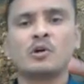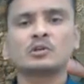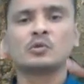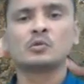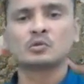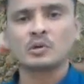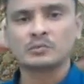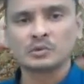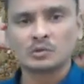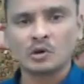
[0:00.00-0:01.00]
for the growth
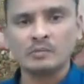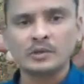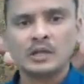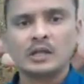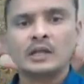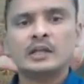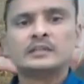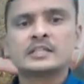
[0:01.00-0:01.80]
of the crop.